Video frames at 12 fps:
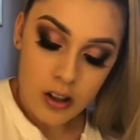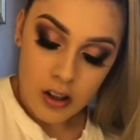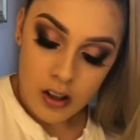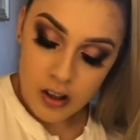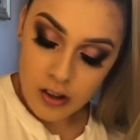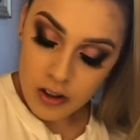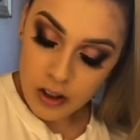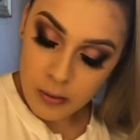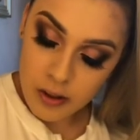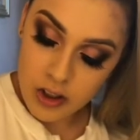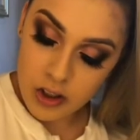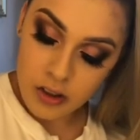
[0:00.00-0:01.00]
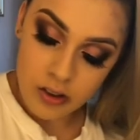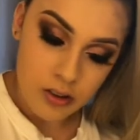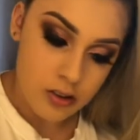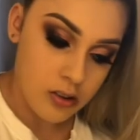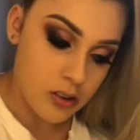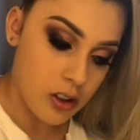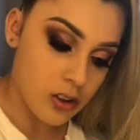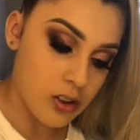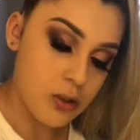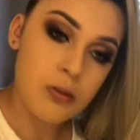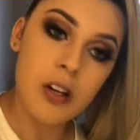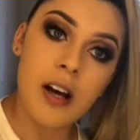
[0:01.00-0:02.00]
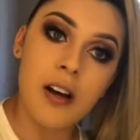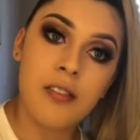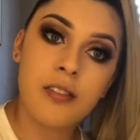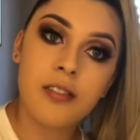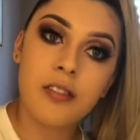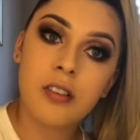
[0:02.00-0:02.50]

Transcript: I really wish I could. I just don't have